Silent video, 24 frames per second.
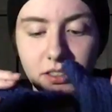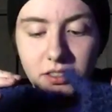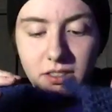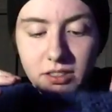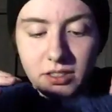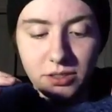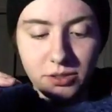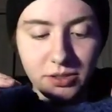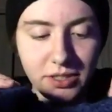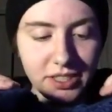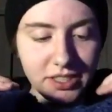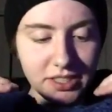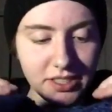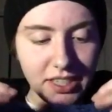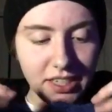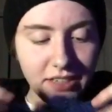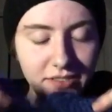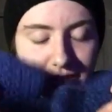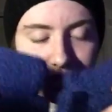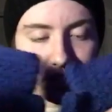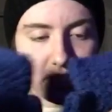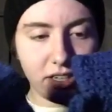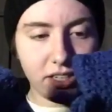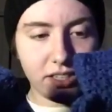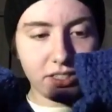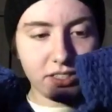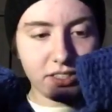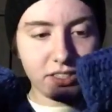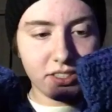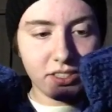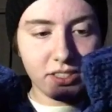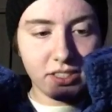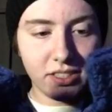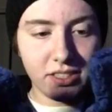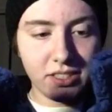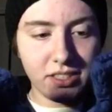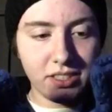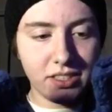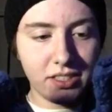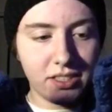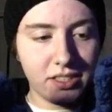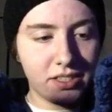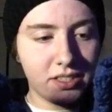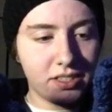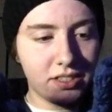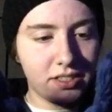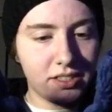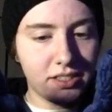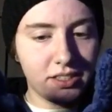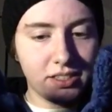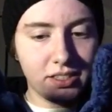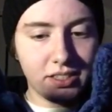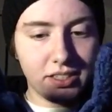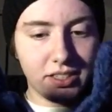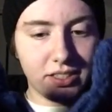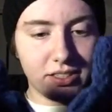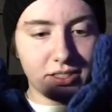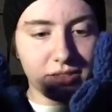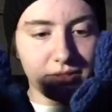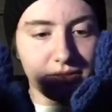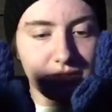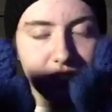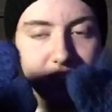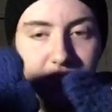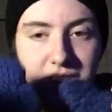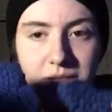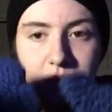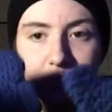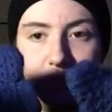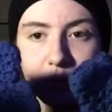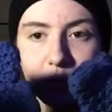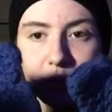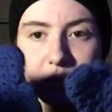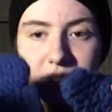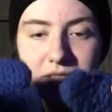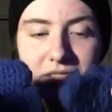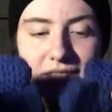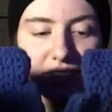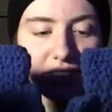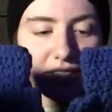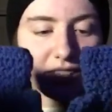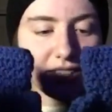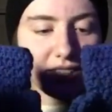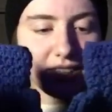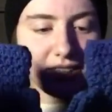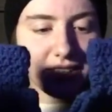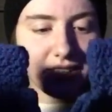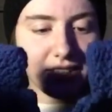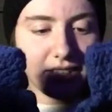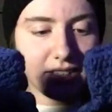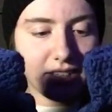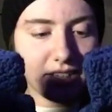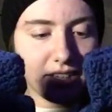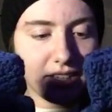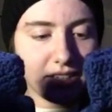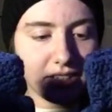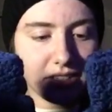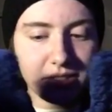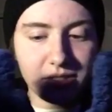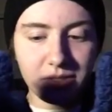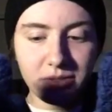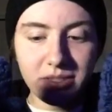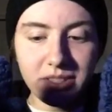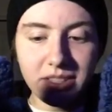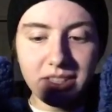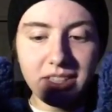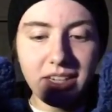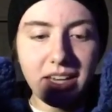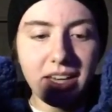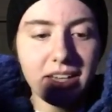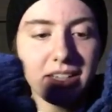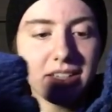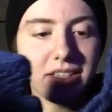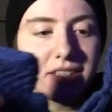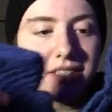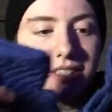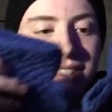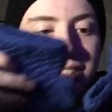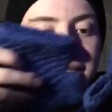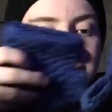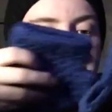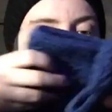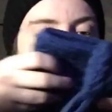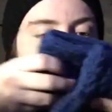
Lucas gave to us. He's a friend in Portland and is really nice.